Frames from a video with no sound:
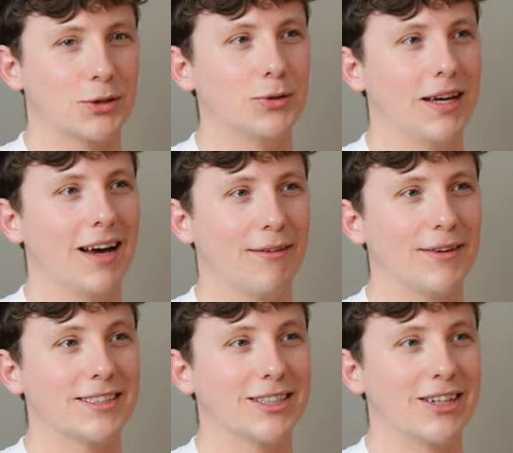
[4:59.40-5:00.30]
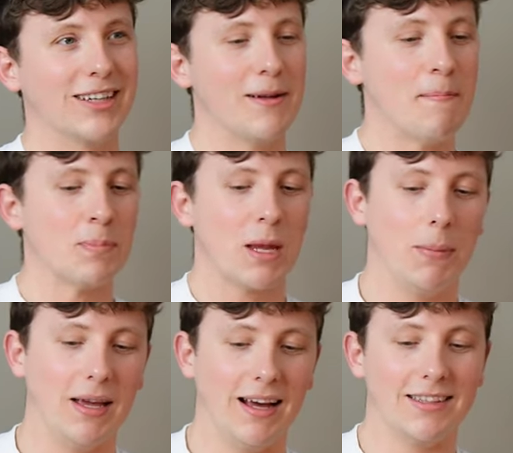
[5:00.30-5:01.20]
school, yeah, I think so. Yeah.
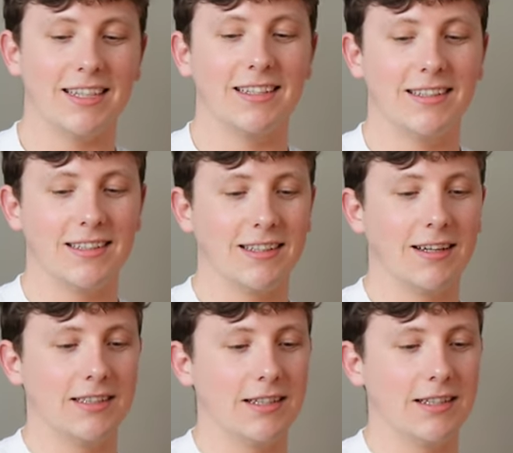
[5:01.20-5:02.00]
But yeah, I